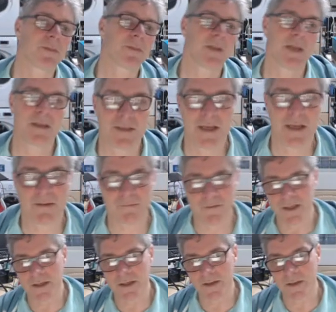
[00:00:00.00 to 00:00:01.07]
the
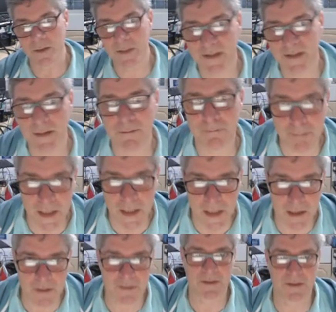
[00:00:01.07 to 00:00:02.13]
STM32 is the
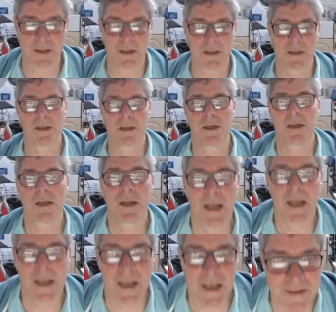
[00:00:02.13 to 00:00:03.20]
master.
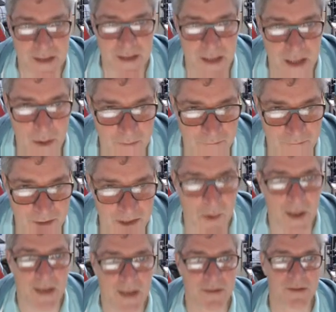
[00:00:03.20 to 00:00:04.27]
It has to go and
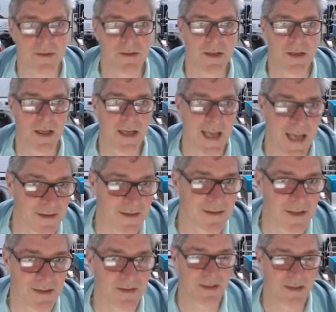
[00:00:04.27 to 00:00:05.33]
request and
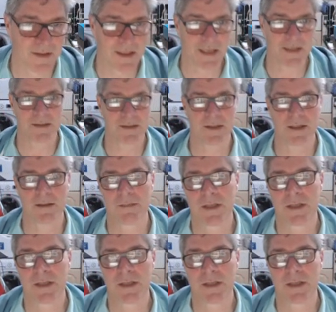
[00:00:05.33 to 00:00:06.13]
access the data